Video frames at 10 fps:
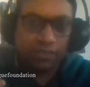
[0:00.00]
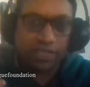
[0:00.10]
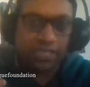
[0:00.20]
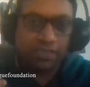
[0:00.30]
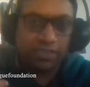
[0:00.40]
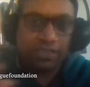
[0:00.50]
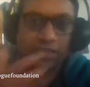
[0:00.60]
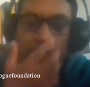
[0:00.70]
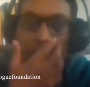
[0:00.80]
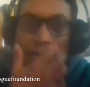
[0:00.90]
right?
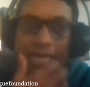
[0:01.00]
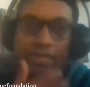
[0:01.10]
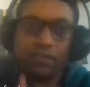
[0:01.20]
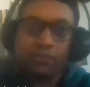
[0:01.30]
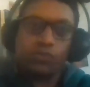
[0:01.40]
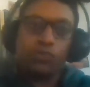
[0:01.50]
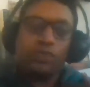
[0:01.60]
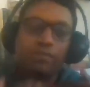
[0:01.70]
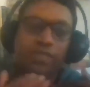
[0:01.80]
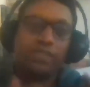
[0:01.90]
And so you
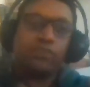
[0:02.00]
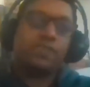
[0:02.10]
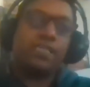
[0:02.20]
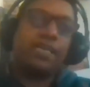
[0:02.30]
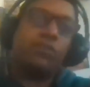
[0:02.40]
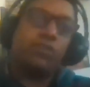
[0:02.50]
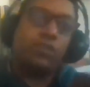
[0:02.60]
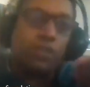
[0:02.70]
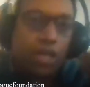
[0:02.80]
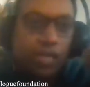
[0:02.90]
can begin to see how a
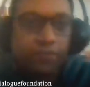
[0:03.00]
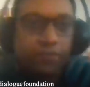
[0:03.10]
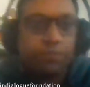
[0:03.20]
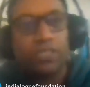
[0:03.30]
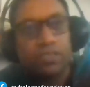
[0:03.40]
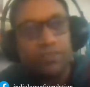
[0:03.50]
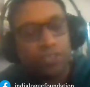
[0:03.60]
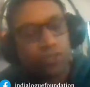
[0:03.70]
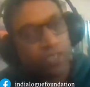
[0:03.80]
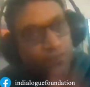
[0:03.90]
lot of political
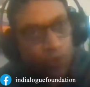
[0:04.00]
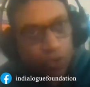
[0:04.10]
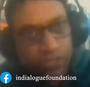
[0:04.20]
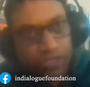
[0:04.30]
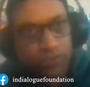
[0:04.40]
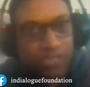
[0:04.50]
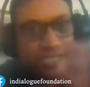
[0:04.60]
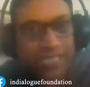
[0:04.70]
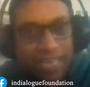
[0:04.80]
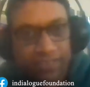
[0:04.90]
rhetoric falls into
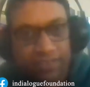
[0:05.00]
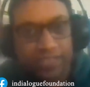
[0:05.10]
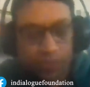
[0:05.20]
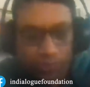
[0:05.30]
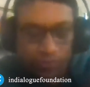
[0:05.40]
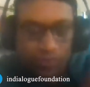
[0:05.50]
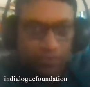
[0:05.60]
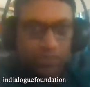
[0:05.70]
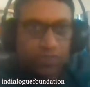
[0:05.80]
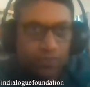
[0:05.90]
these categories,
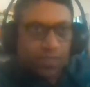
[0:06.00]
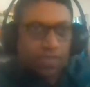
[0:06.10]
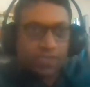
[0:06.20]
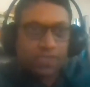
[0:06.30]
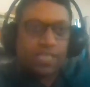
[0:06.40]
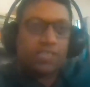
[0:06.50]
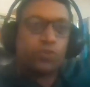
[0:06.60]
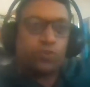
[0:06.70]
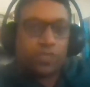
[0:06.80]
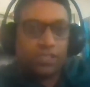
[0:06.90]
which we have
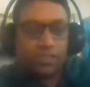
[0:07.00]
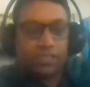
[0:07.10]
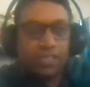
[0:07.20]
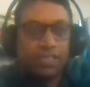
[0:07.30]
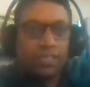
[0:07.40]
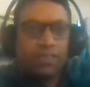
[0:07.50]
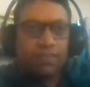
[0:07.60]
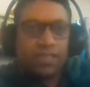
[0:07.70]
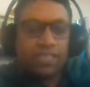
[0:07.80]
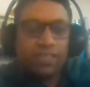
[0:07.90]
discussed over here,
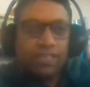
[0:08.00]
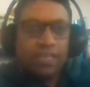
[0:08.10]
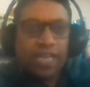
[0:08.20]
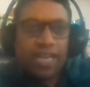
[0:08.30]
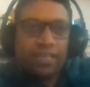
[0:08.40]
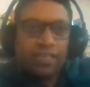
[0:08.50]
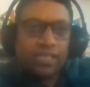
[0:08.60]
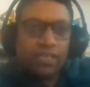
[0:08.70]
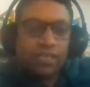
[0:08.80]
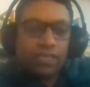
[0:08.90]
right?
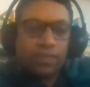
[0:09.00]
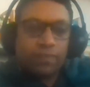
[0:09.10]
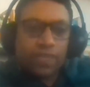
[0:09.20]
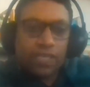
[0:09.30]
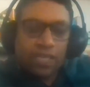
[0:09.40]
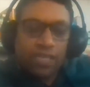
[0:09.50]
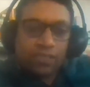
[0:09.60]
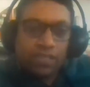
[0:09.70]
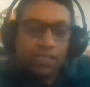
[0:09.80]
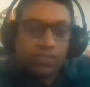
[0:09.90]
And
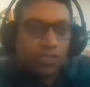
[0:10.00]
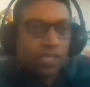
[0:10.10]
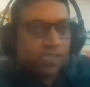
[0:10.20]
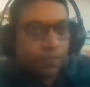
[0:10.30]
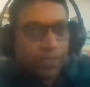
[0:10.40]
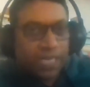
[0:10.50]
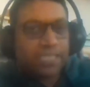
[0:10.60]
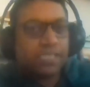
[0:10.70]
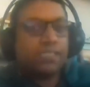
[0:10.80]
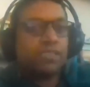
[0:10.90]
it's not
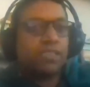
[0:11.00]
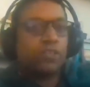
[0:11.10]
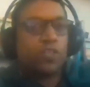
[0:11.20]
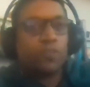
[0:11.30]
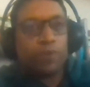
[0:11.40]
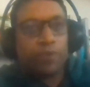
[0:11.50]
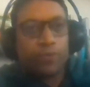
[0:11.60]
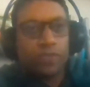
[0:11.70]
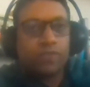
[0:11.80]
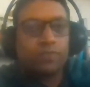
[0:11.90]
surprising that a lot of
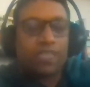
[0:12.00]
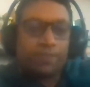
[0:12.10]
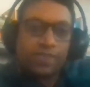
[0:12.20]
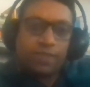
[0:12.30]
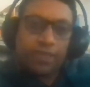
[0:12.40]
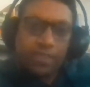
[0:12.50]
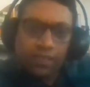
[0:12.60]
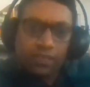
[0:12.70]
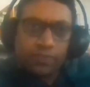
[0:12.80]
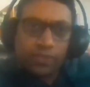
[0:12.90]
populism comes up
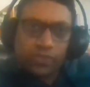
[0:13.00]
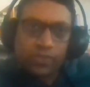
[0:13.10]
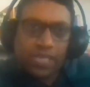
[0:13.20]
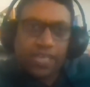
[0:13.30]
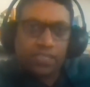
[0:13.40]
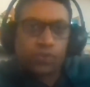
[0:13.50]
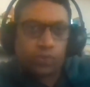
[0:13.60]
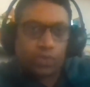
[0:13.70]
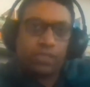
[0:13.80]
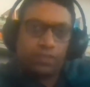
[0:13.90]
in liberal societies
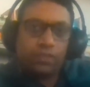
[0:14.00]
only,